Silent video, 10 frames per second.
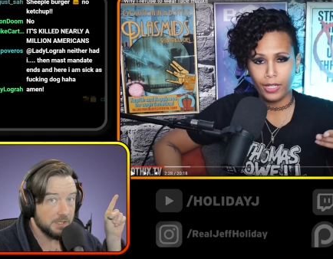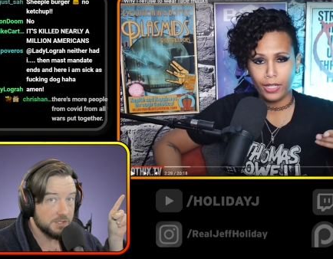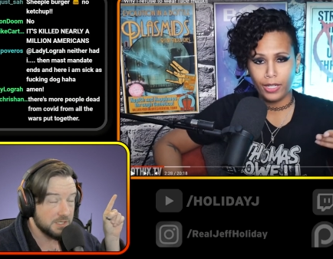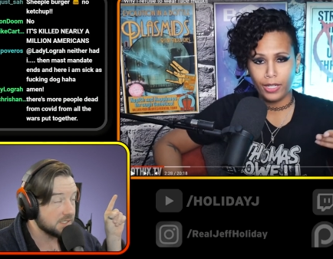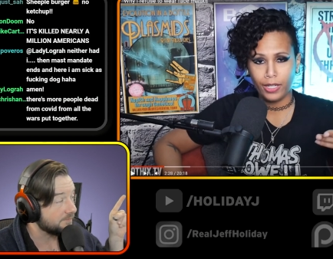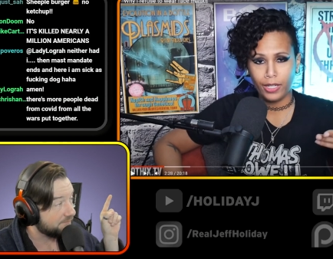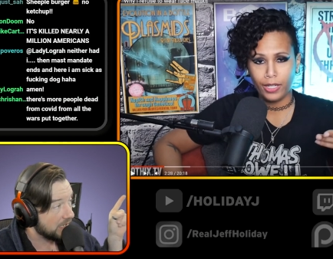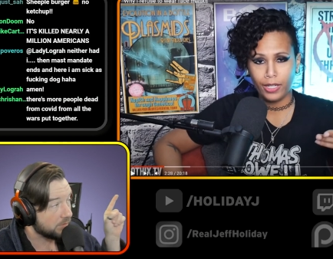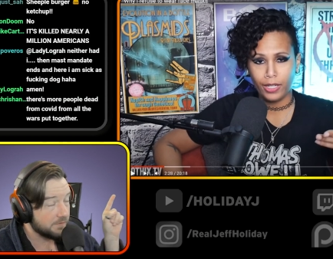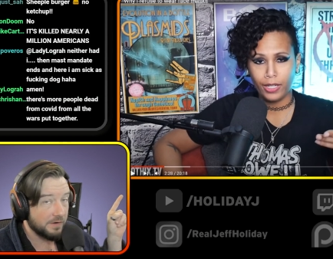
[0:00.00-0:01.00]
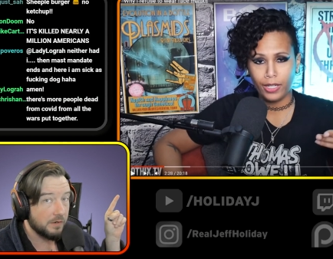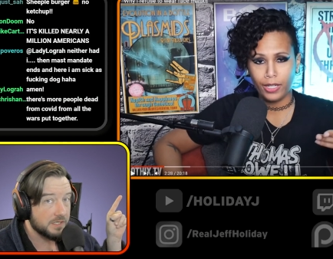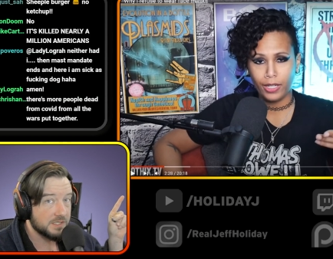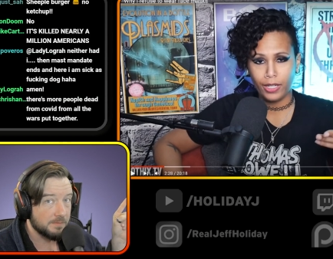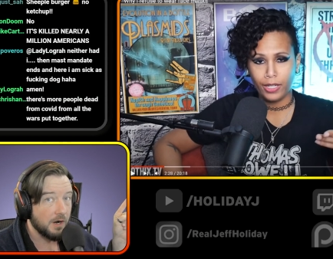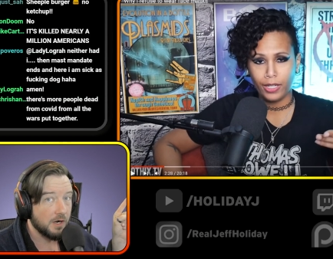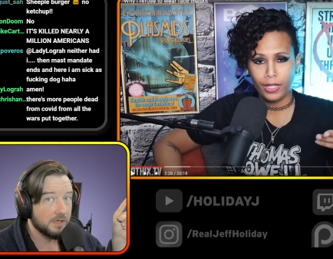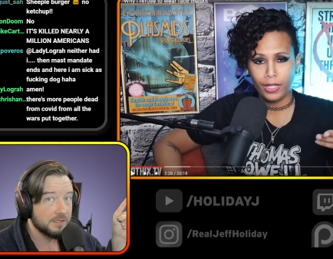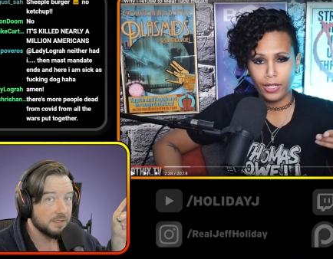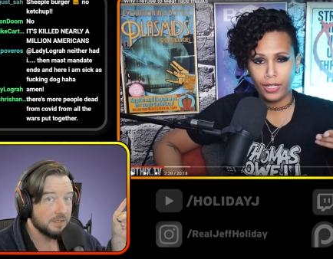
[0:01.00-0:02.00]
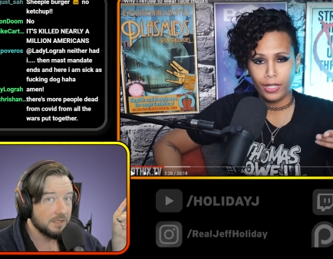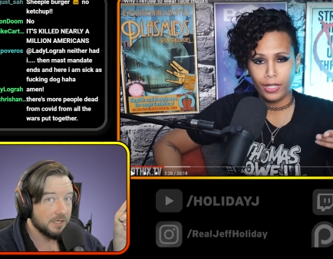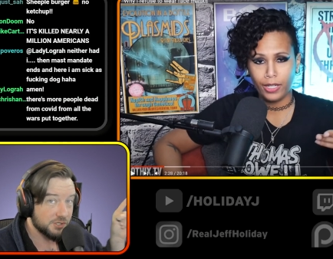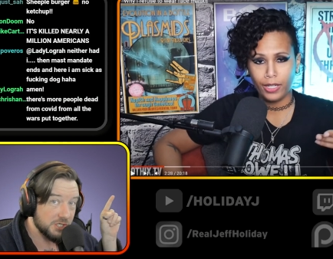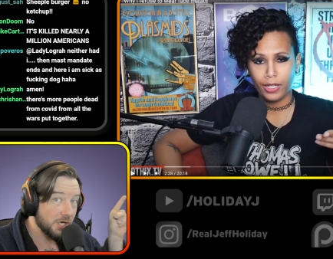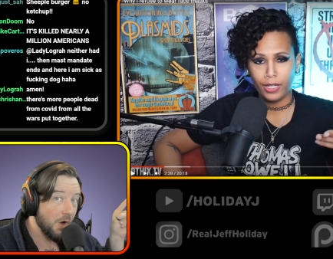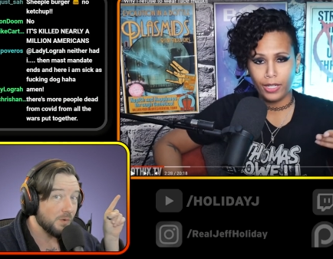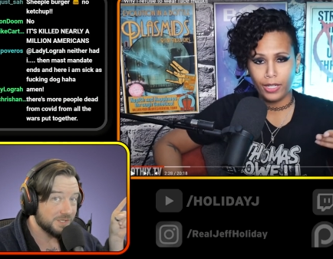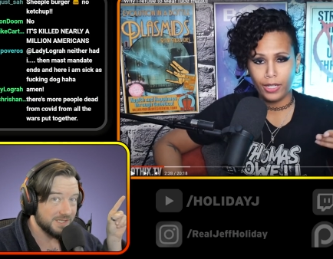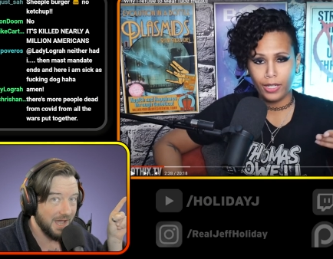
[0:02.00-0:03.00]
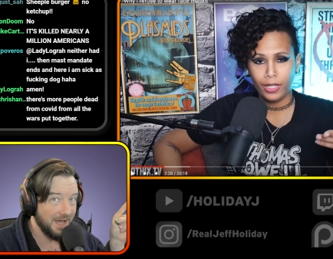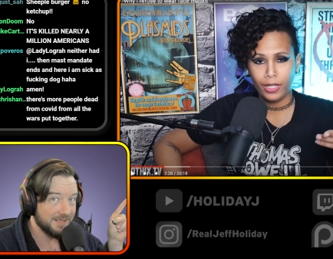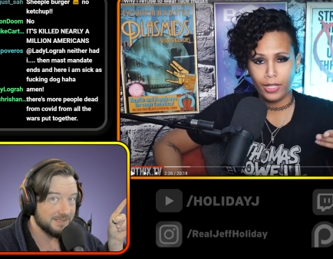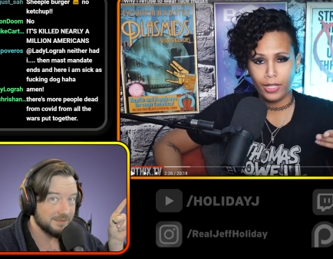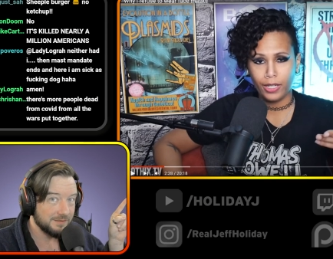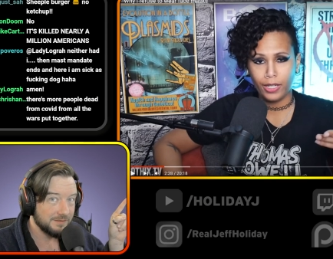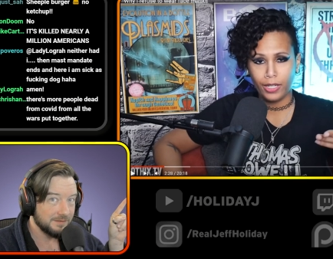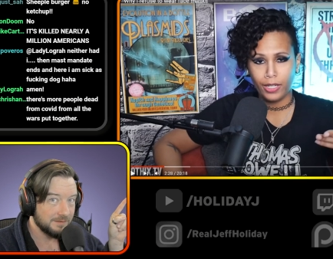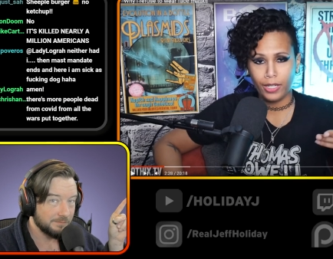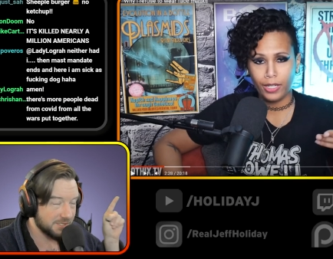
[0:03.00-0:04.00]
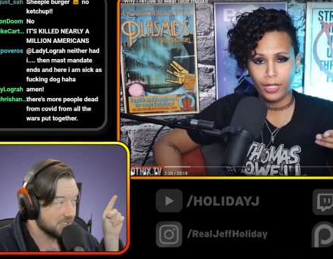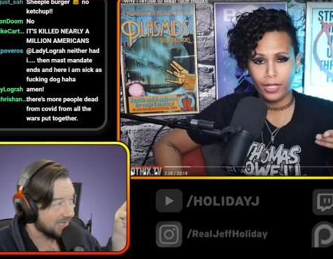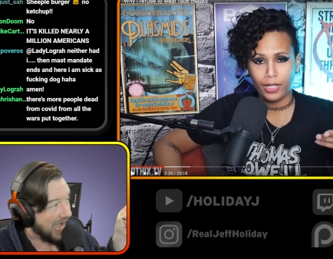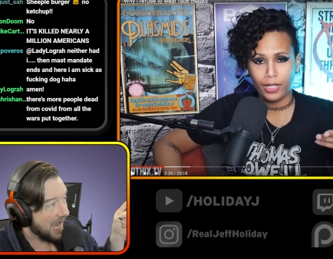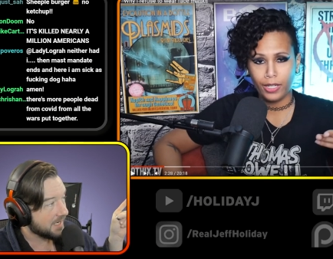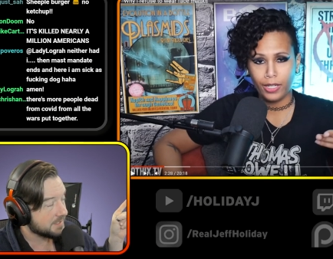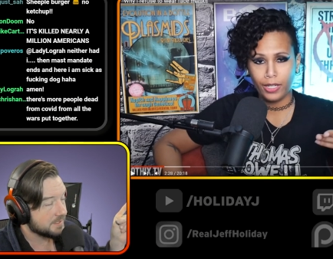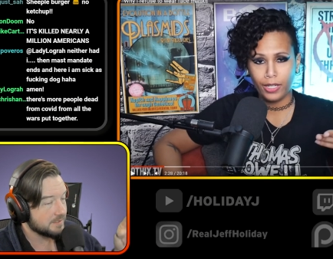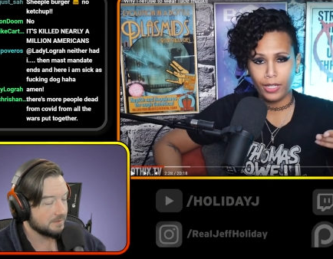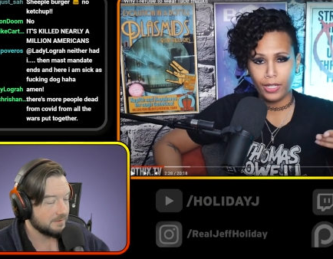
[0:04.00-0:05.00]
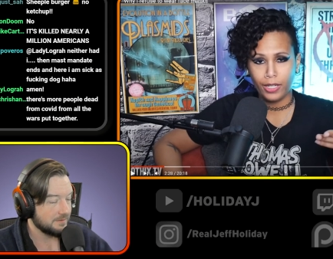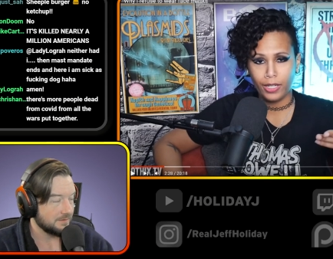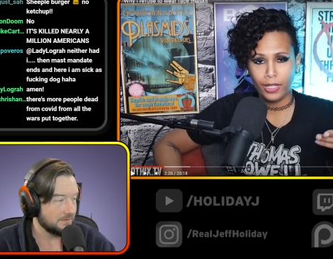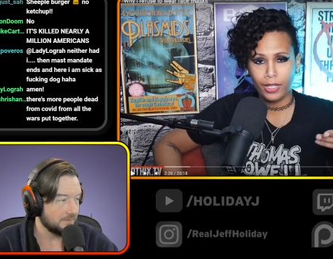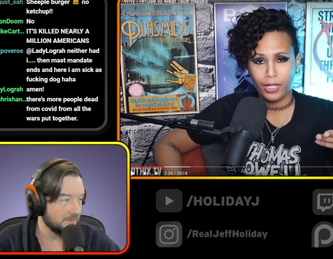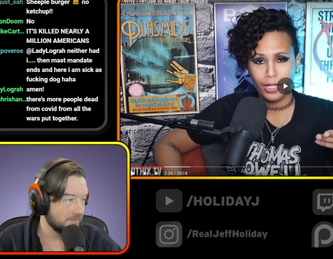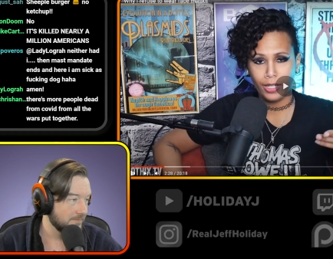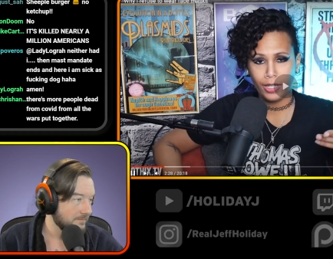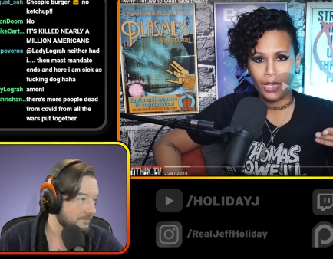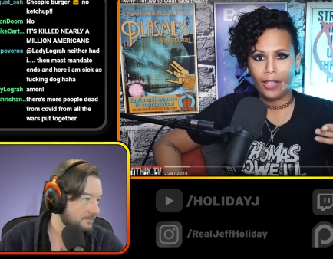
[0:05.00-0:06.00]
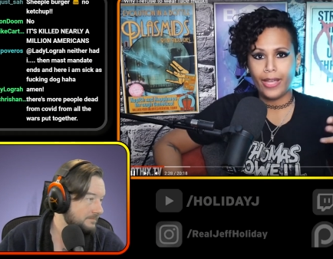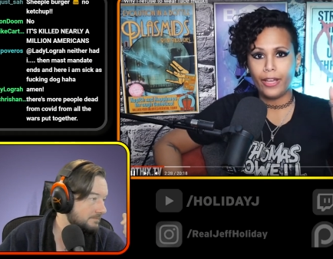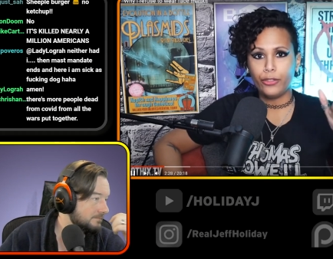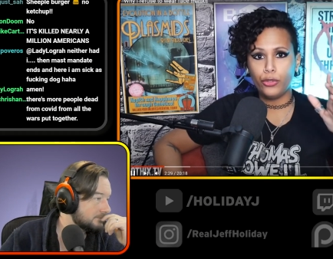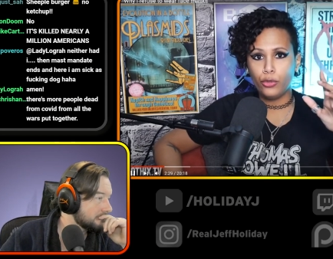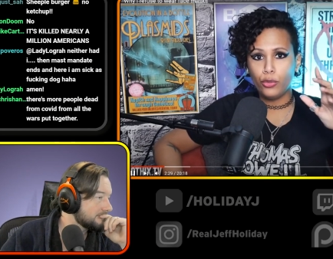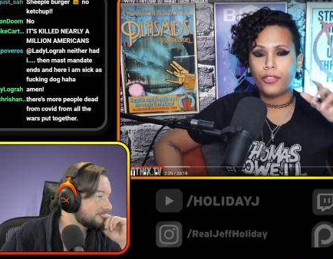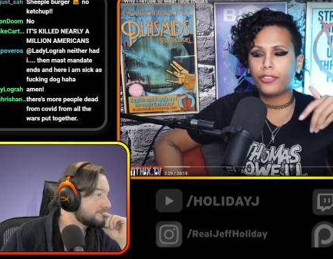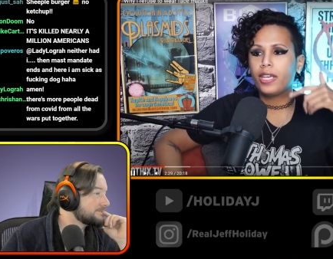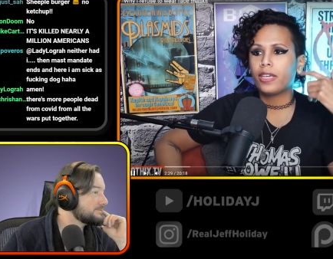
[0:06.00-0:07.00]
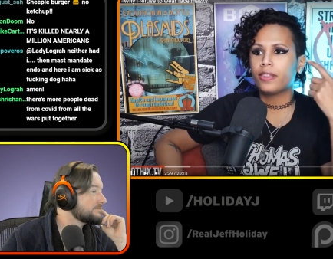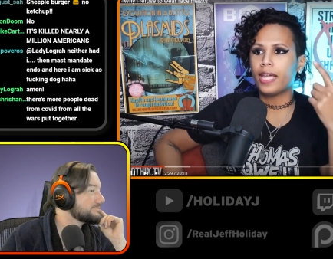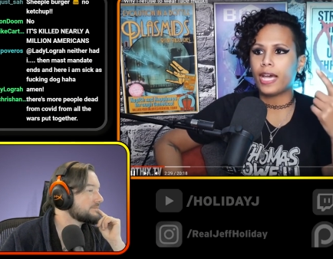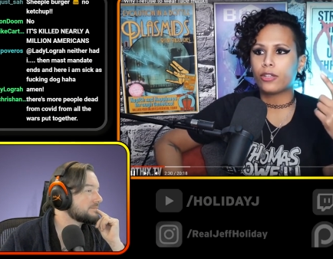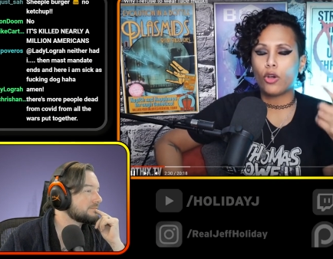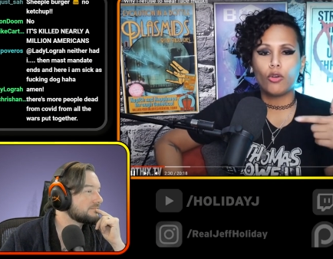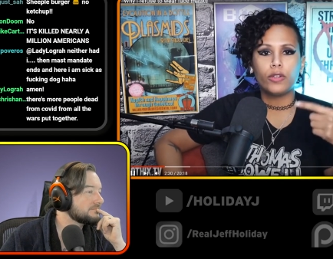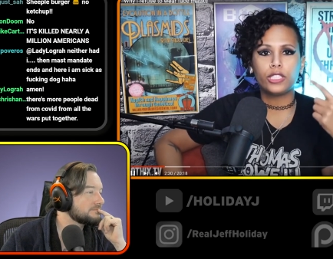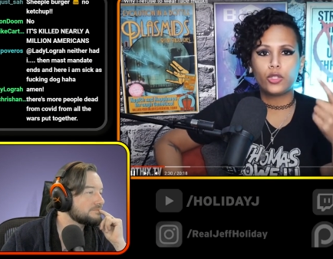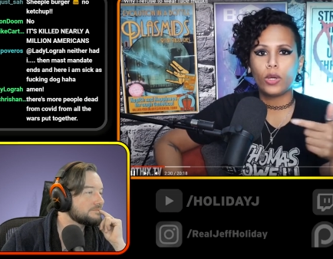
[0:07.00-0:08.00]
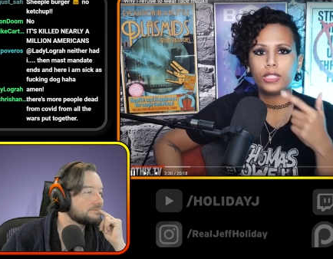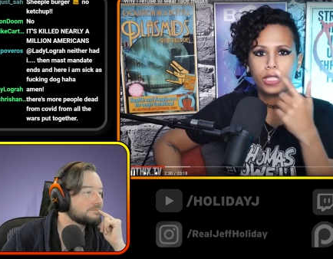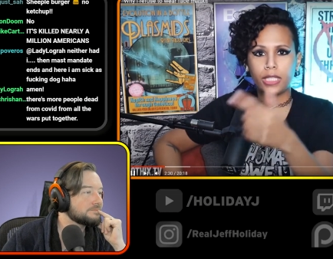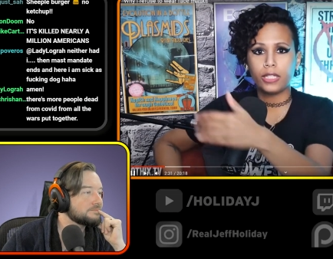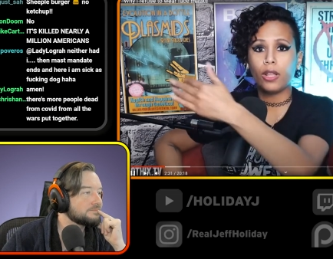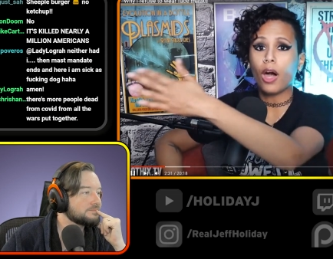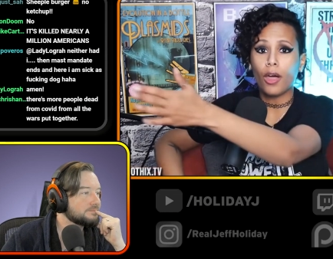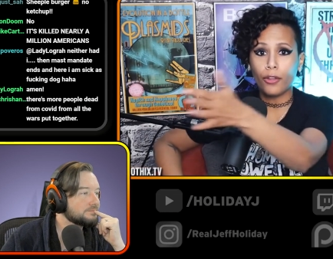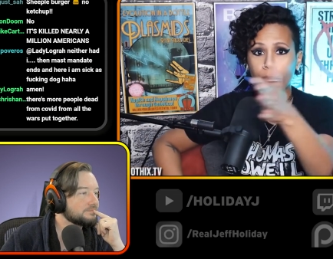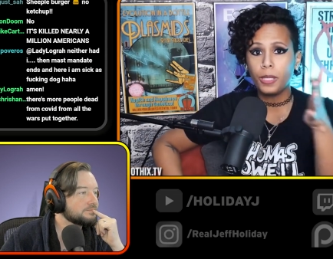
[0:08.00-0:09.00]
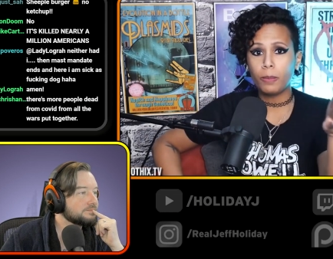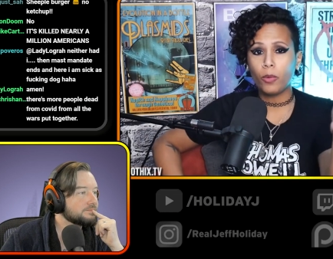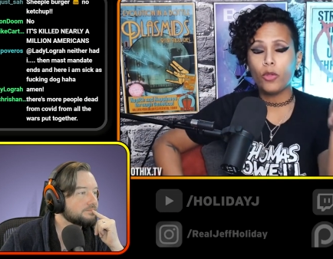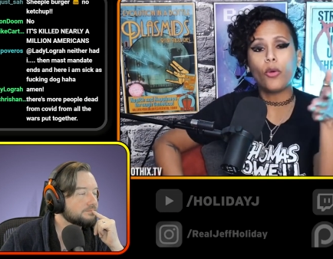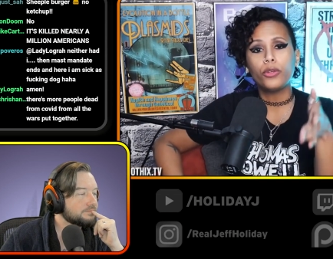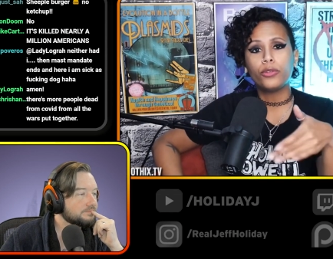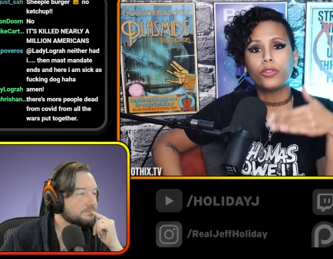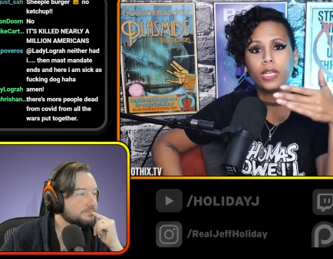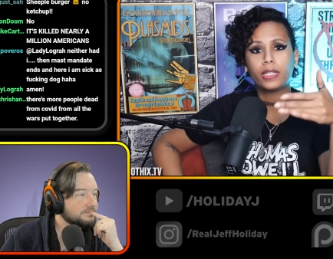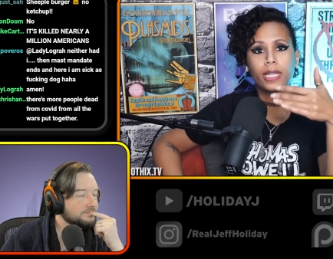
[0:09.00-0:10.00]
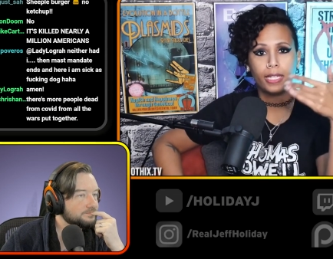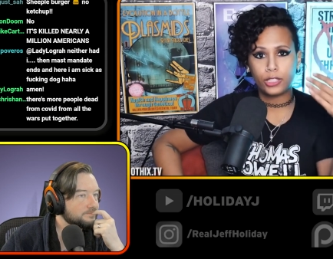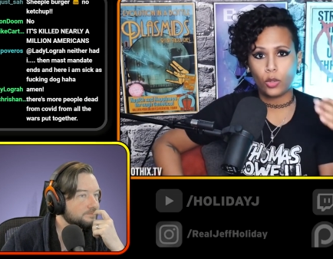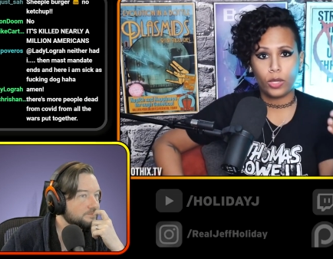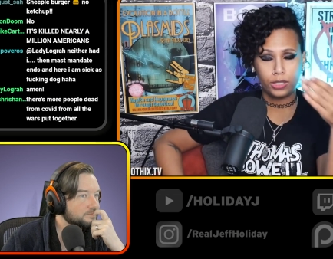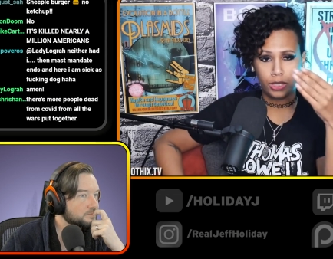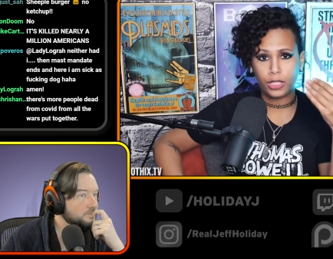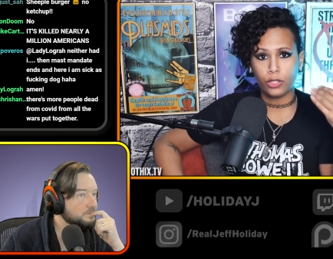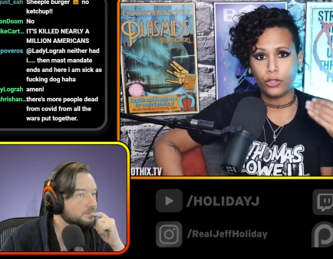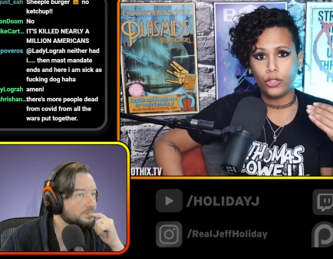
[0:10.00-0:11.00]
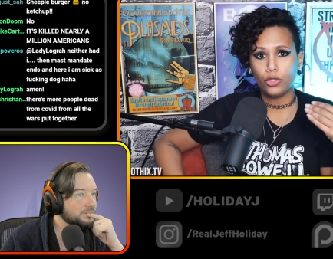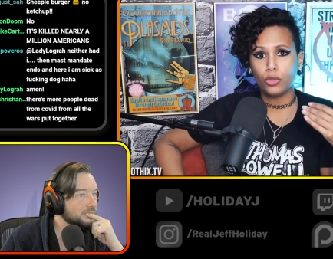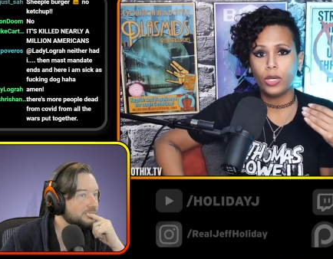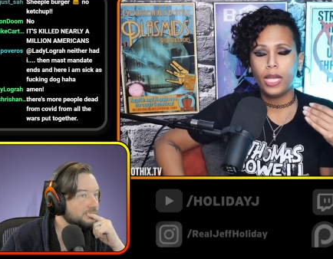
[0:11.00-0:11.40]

Speaker 1: She is very very smart, and she knows that, but she lies
Speaker 2: that you think that COVID is going to kill other people or you think that it's going to kill you